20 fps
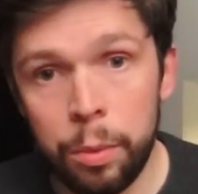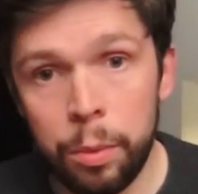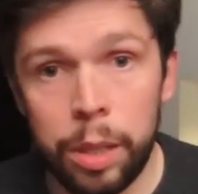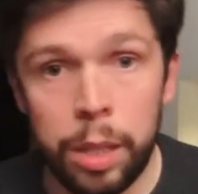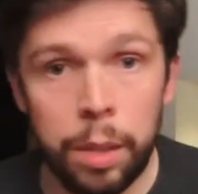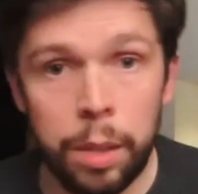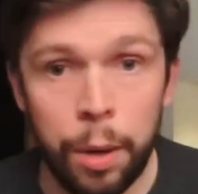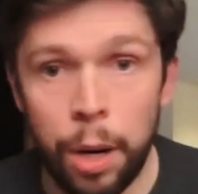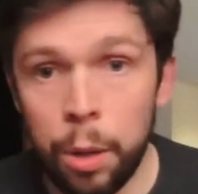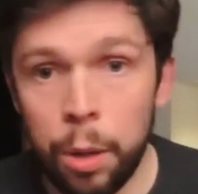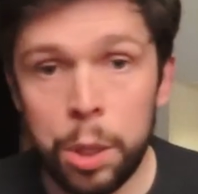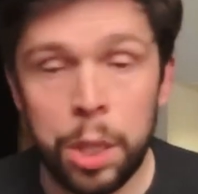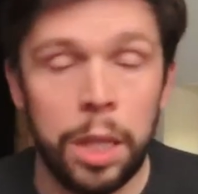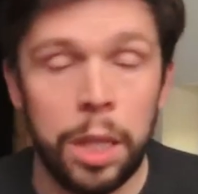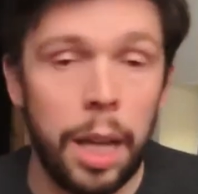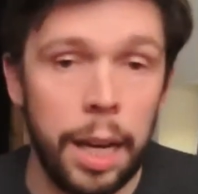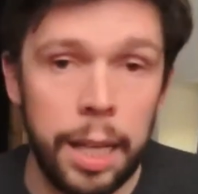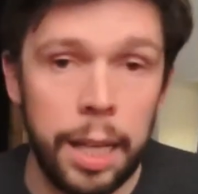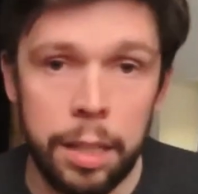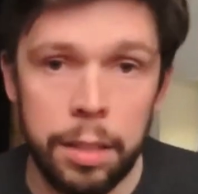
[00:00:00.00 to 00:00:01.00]
we approach
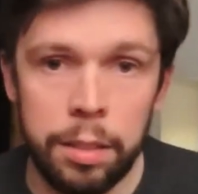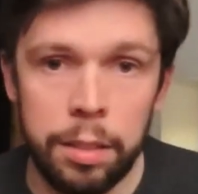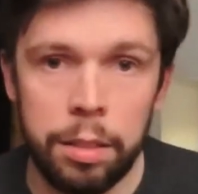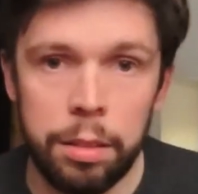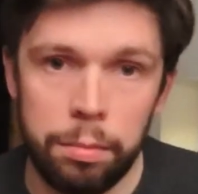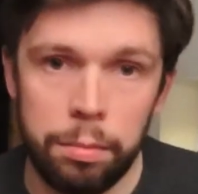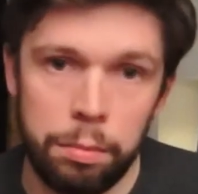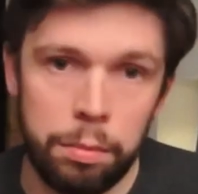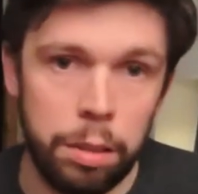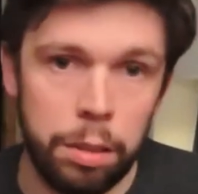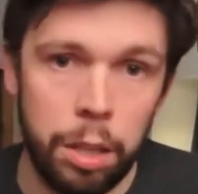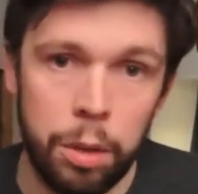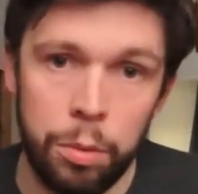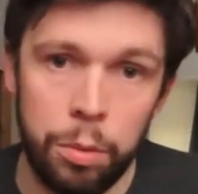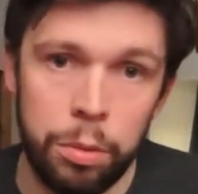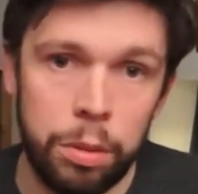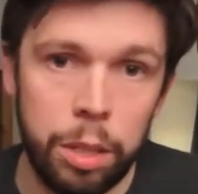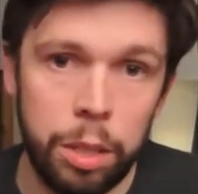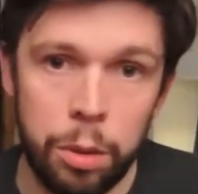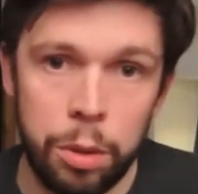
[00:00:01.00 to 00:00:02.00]
clients, go,
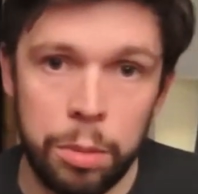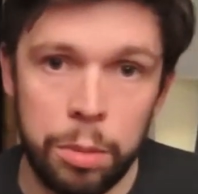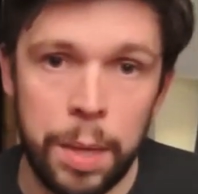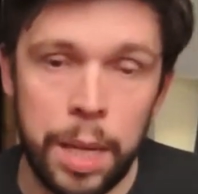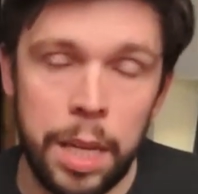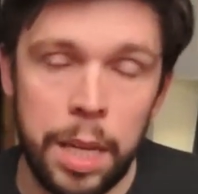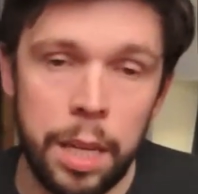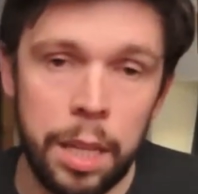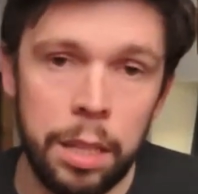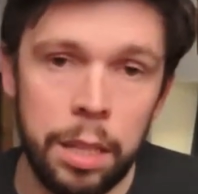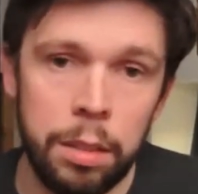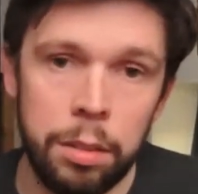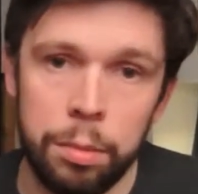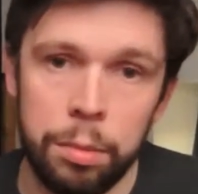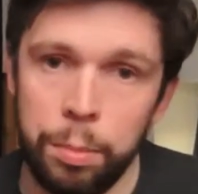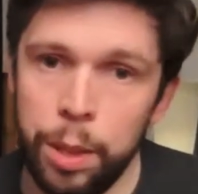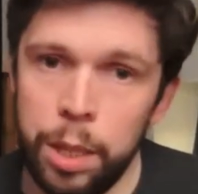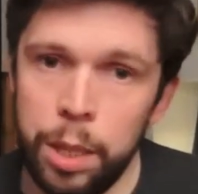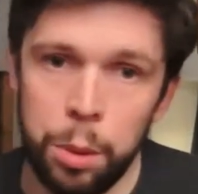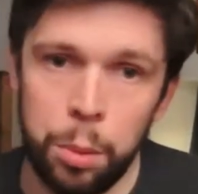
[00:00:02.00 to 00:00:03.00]
go to
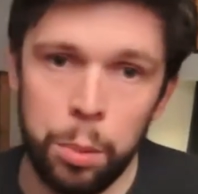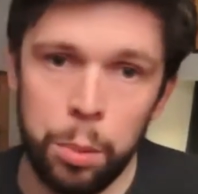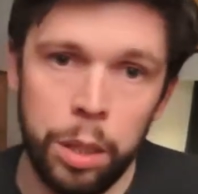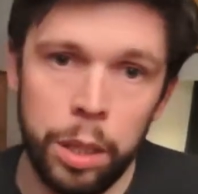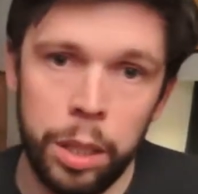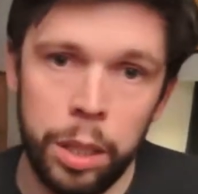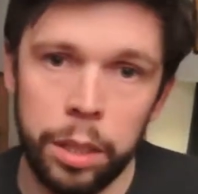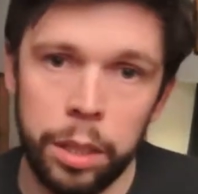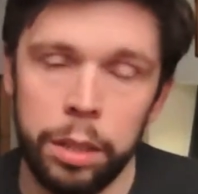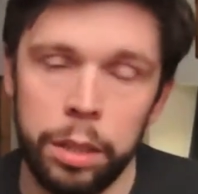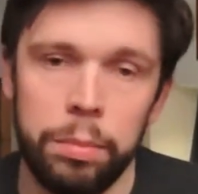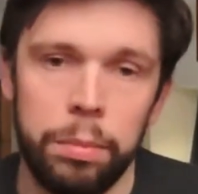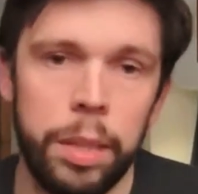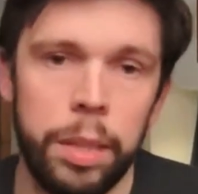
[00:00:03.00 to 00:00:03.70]
meetings, pitch work.